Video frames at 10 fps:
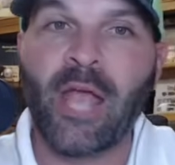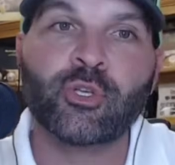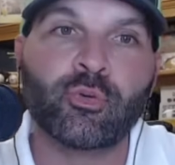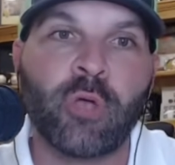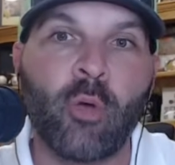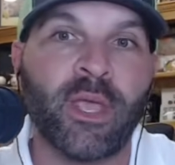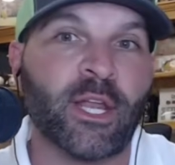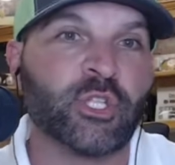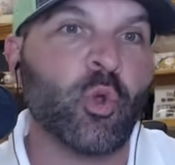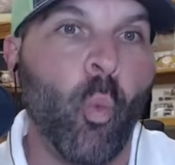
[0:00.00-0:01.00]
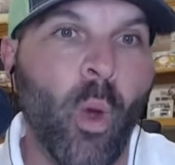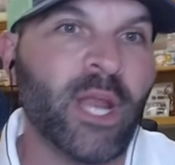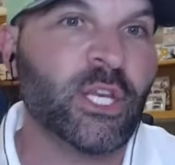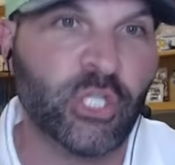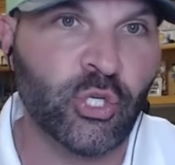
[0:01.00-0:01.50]
and you go get a
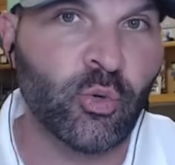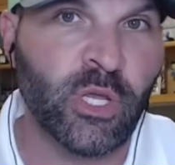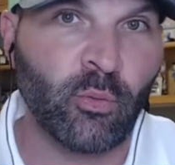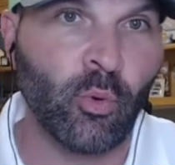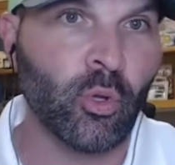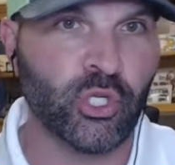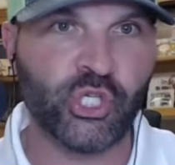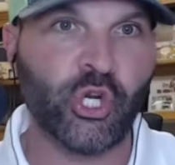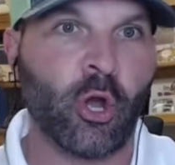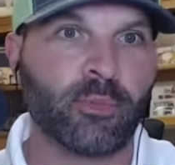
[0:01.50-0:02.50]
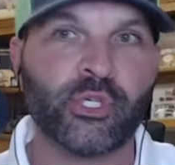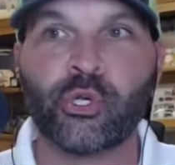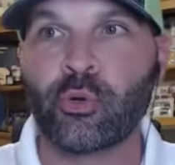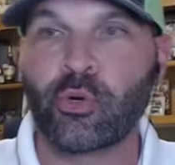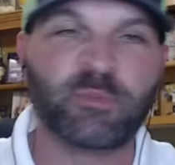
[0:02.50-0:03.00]
22-year-old
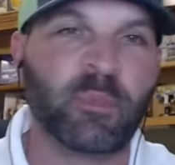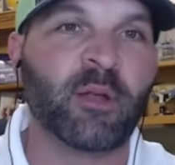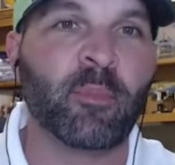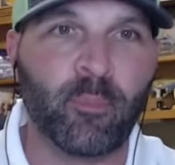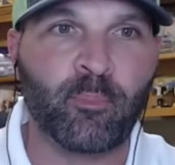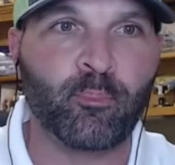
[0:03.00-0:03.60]
sharpshooter who's been a